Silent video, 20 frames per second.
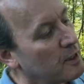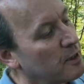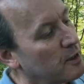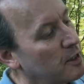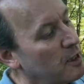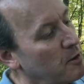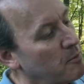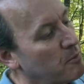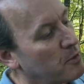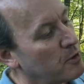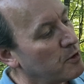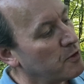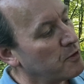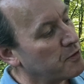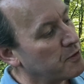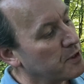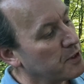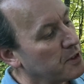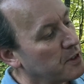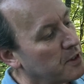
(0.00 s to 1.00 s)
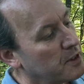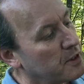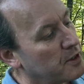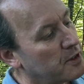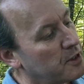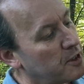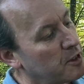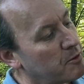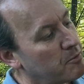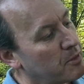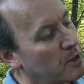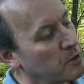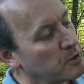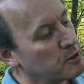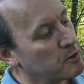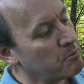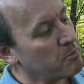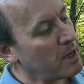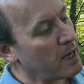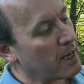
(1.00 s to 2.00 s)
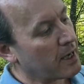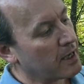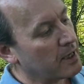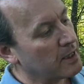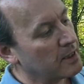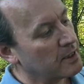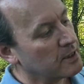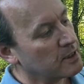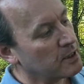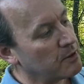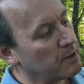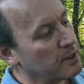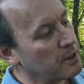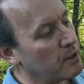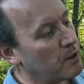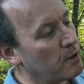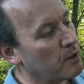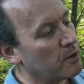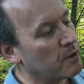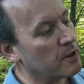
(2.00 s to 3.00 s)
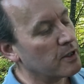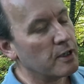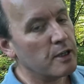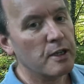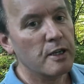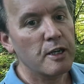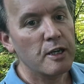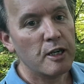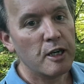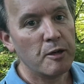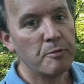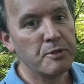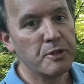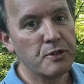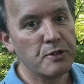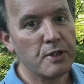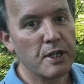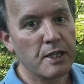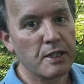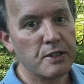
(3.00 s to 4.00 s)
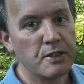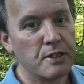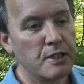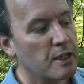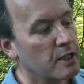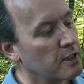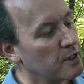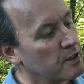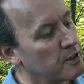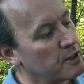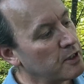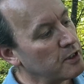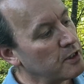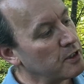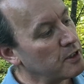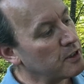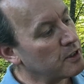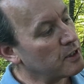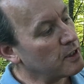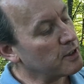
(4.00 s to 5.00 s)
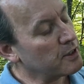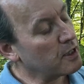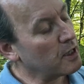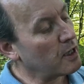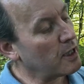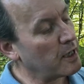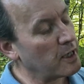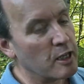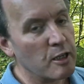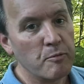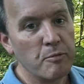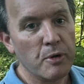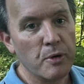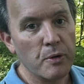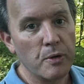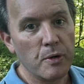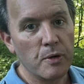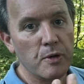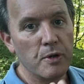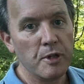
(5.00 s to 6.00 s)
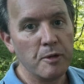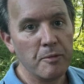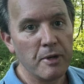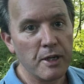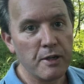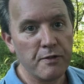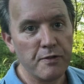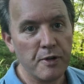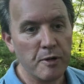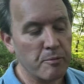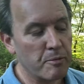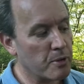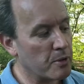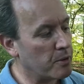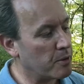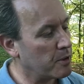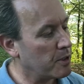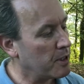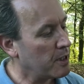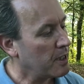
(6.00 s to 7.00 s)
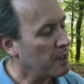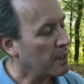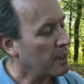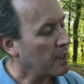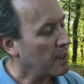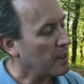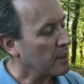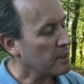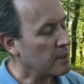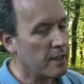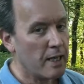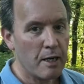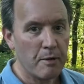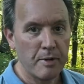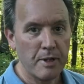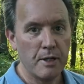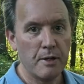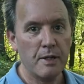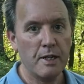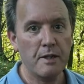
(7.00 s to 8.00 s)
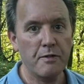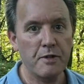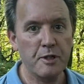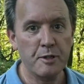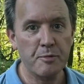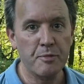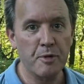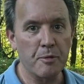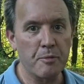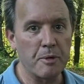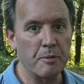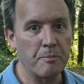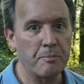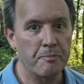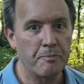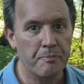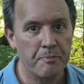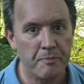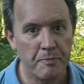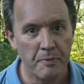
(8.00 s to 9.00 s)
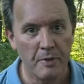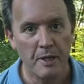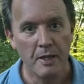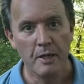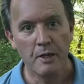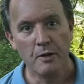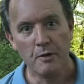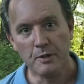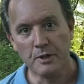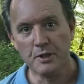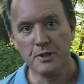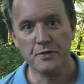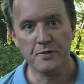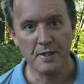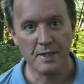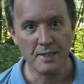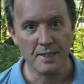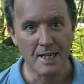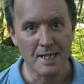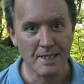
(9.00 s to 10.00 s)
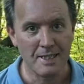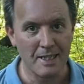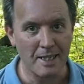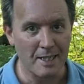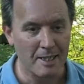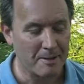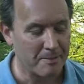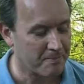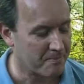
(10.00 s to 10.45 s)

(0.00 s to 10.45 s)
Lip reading: they moved the motor back so it no longer obstructs the lightning port or the microphone port. So now we don't have this problem, which is fantastic.